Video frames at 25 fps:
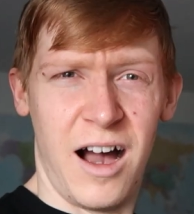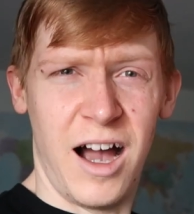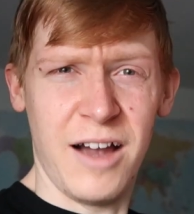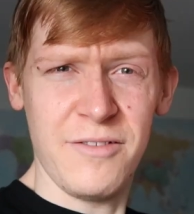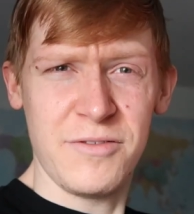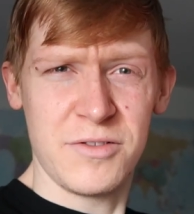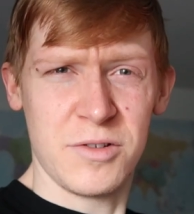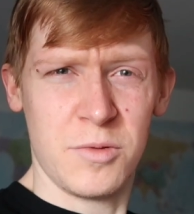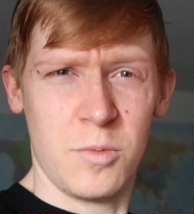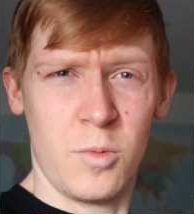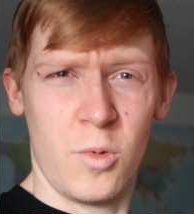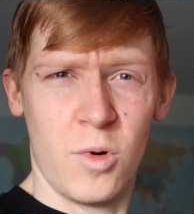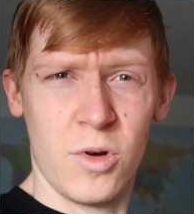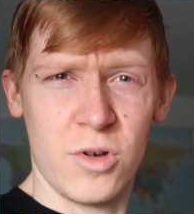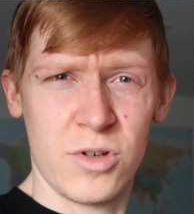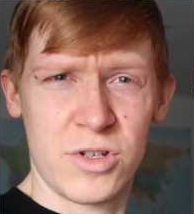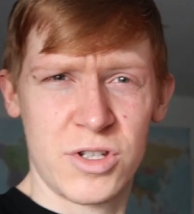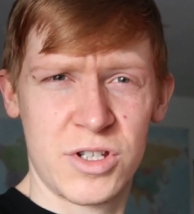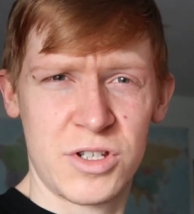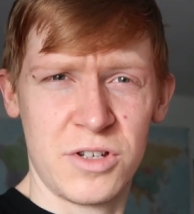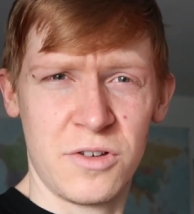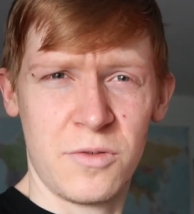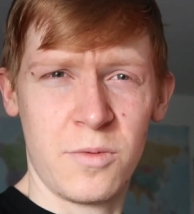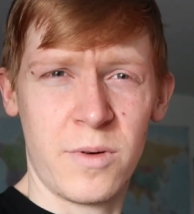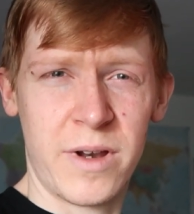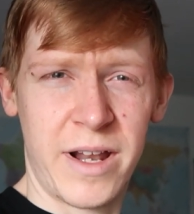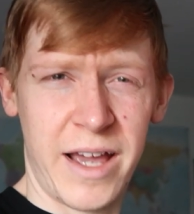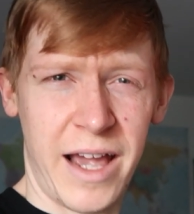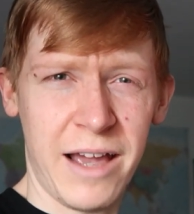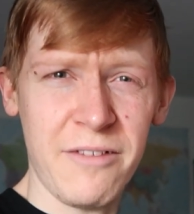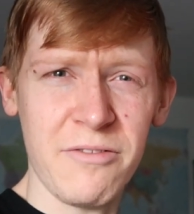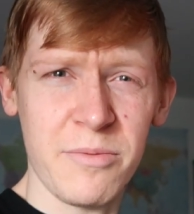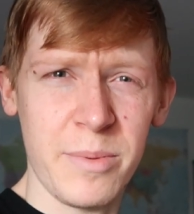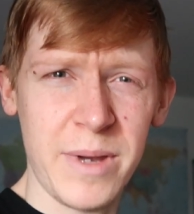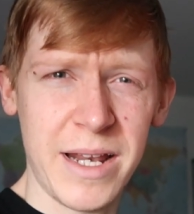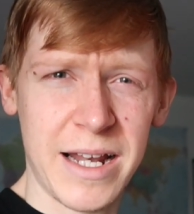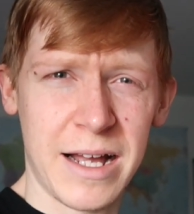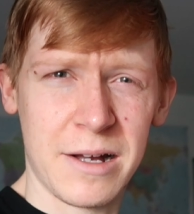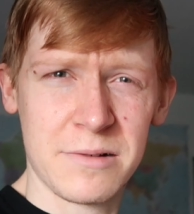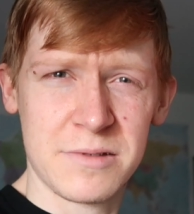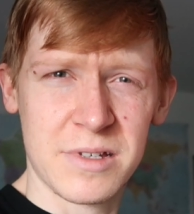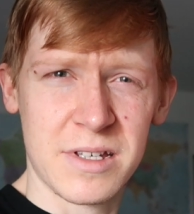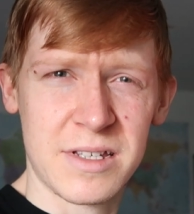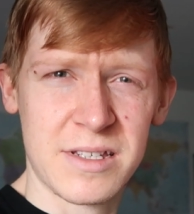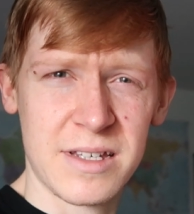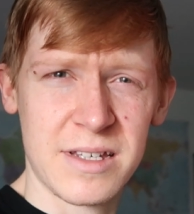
I've done worse stuff when I have been out to